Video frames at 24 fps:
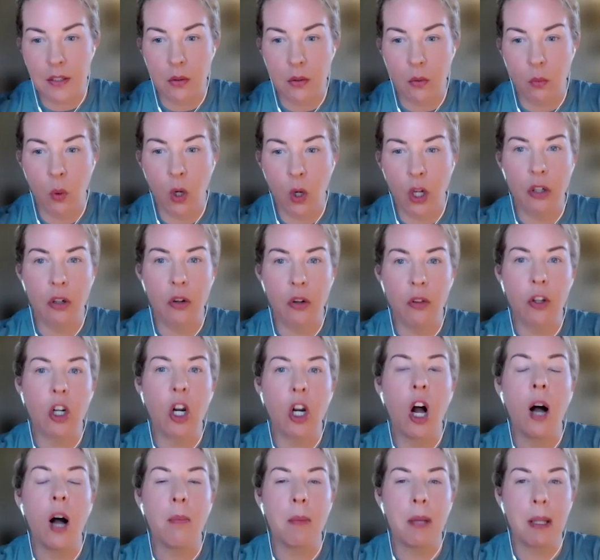what are the
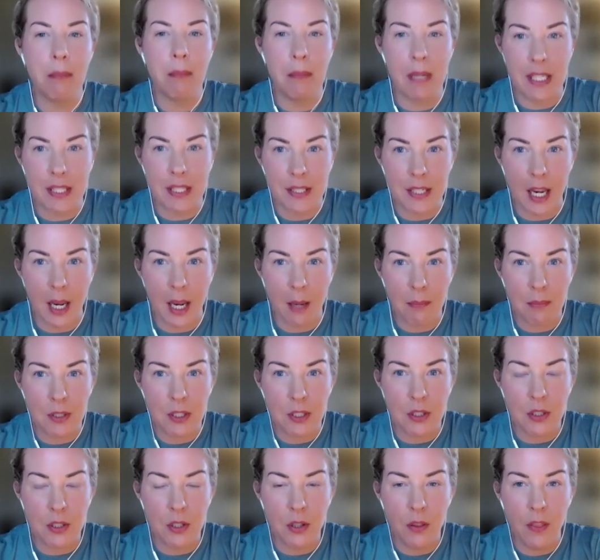common
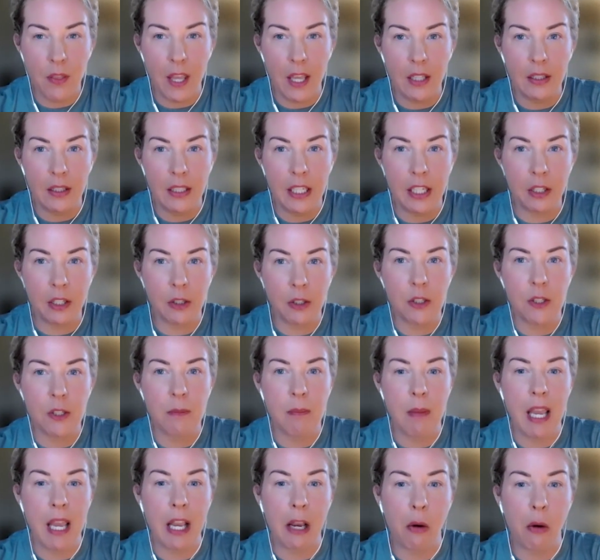missteps that leaders
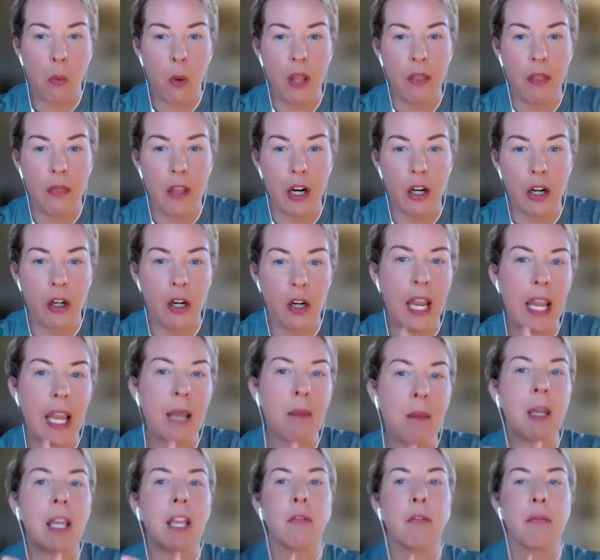make when they're
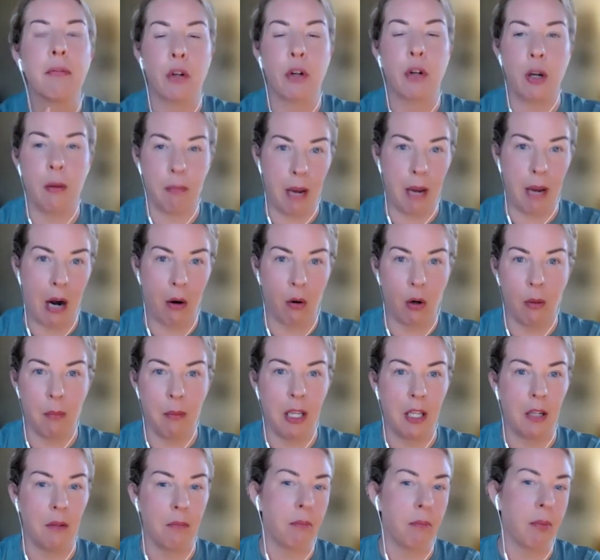aiming for
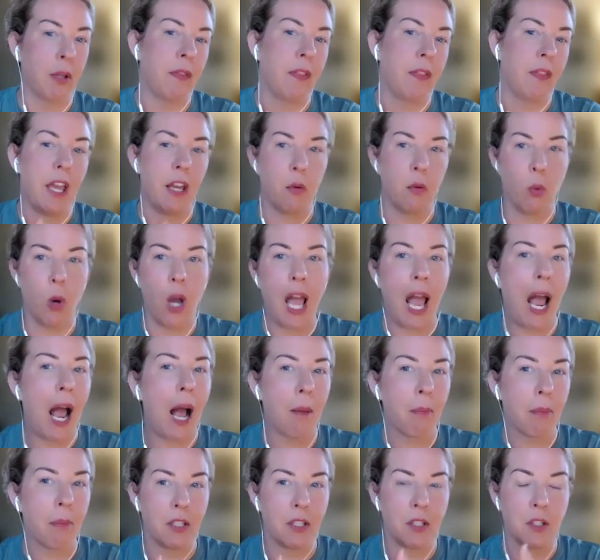empowerment, but then what
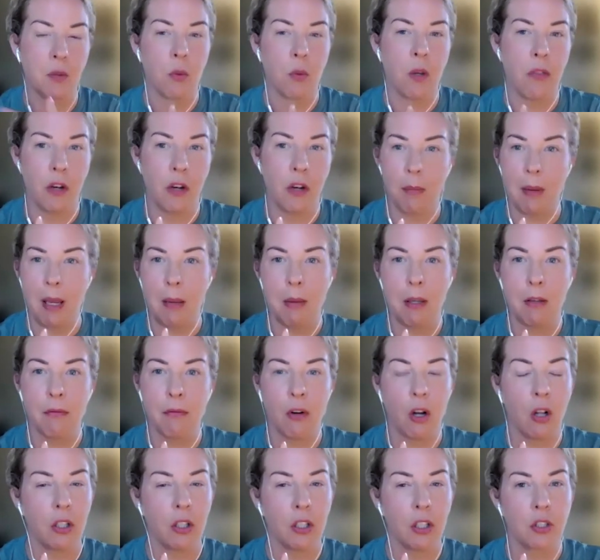happens when they're maybe
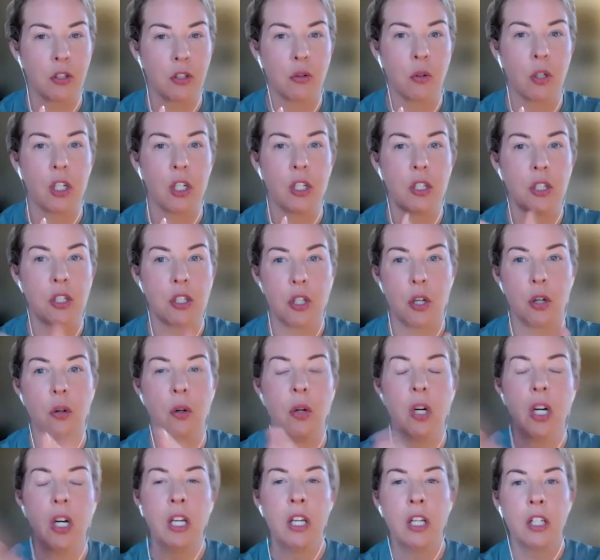falling short?
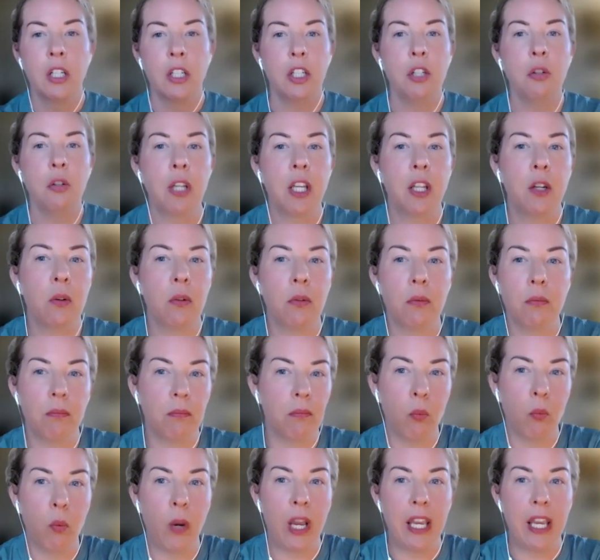So you can
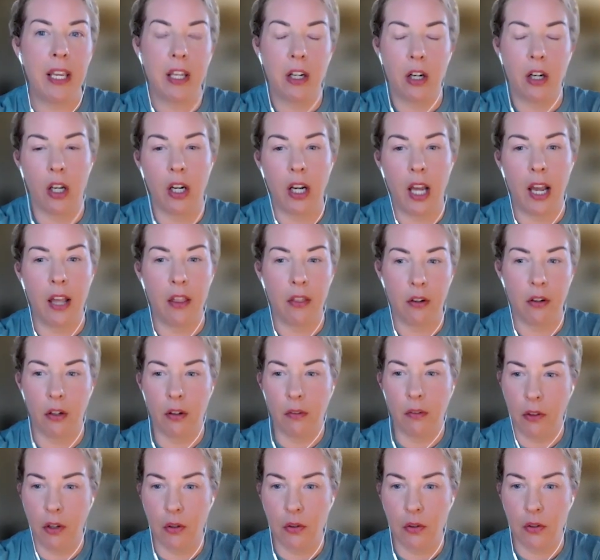weigh in on either
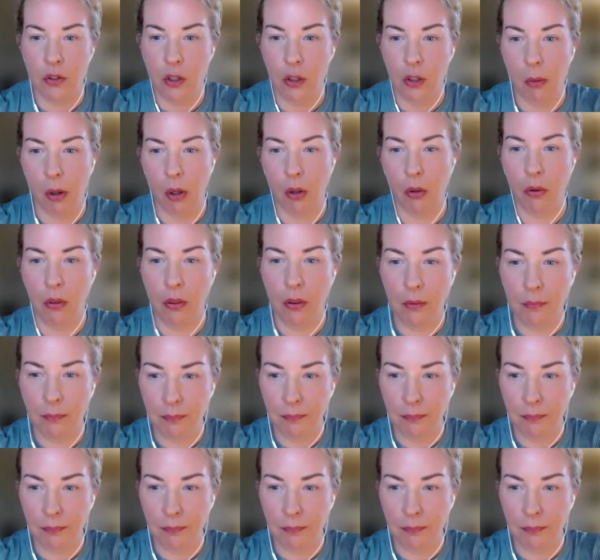of those or both.